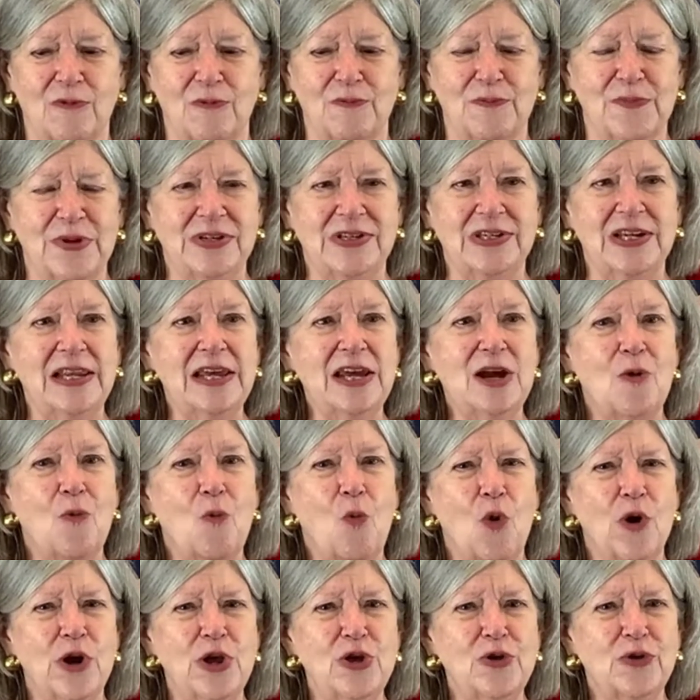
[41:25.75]
"Miss Leah,
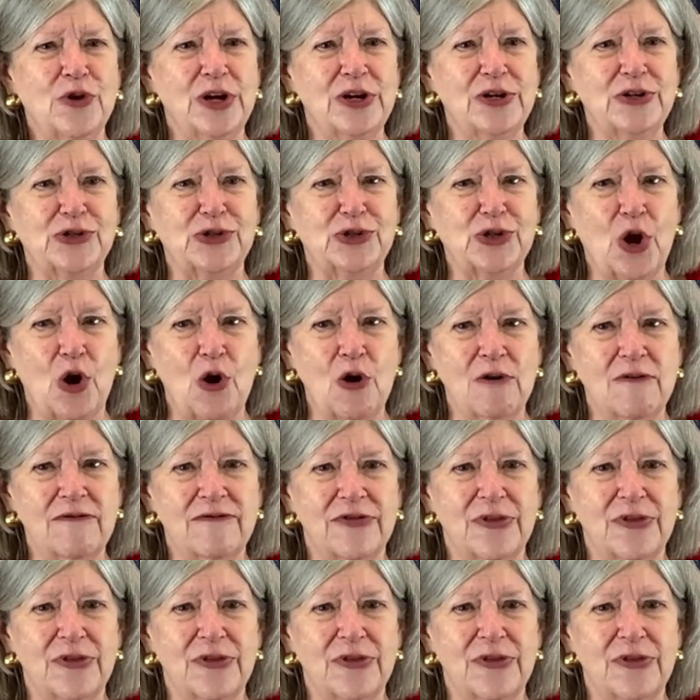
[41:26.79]
what are you going to serve